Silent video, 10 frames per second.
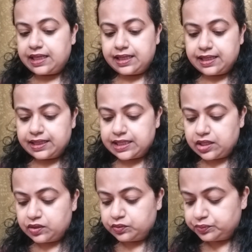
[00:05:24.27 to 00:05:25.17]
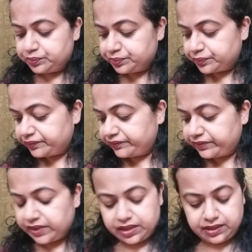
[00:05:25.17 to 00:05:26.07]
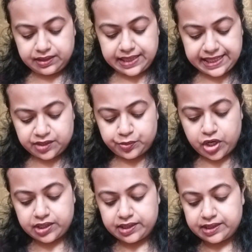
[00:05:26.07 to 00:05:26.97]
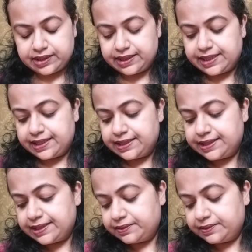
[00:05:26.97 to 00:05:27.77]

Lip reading: Now the next product is